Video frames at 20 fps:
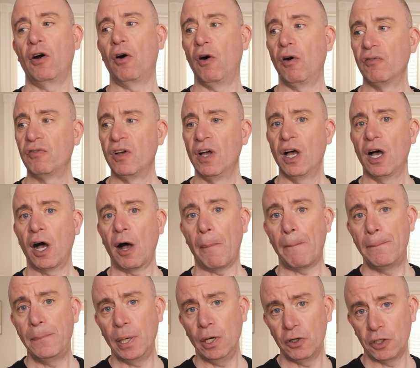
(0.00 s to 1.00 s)
of a
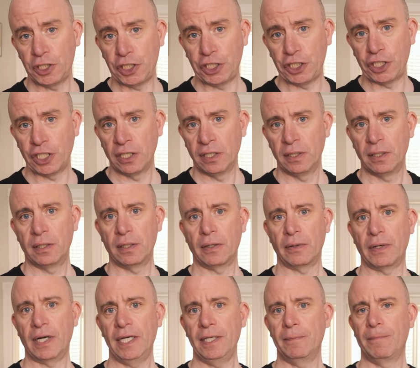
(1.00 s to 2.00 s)
push, all
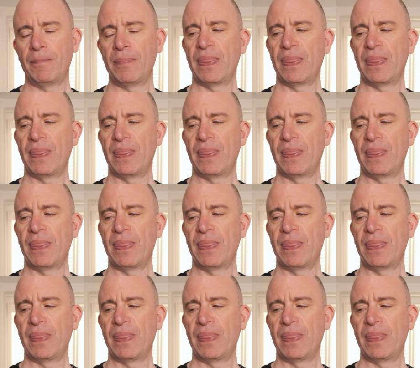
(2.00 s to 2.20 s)
right?